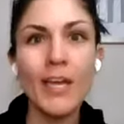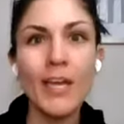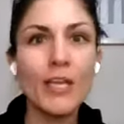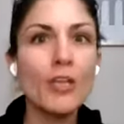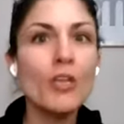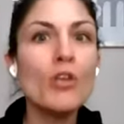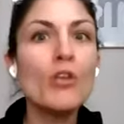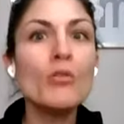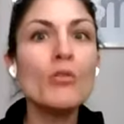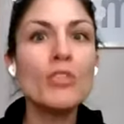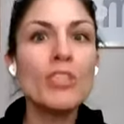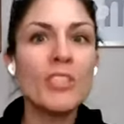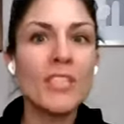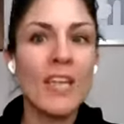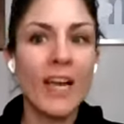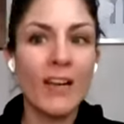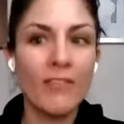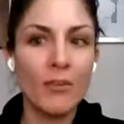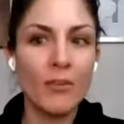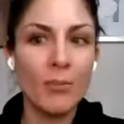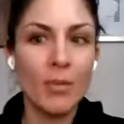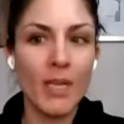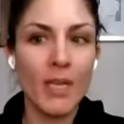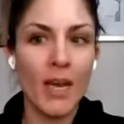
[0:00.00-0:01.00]
You just
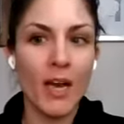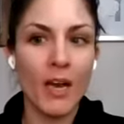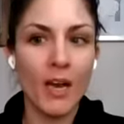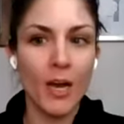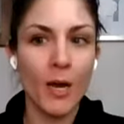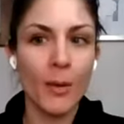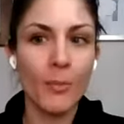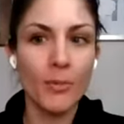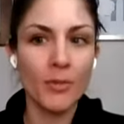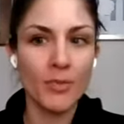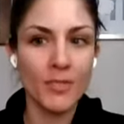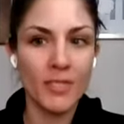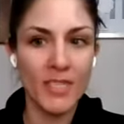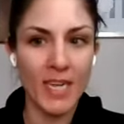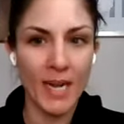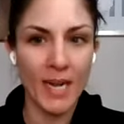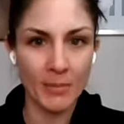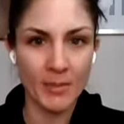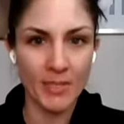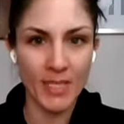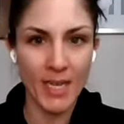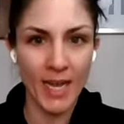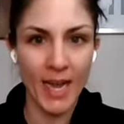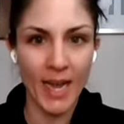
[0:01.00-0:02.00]
have to be a couple
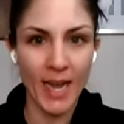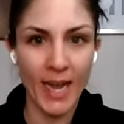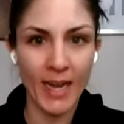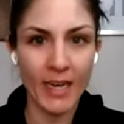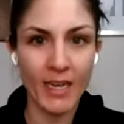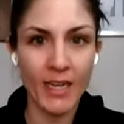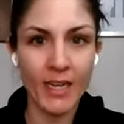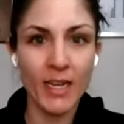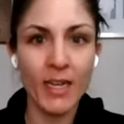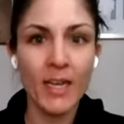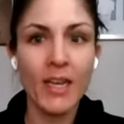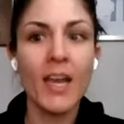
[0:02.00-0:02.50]
steps ahead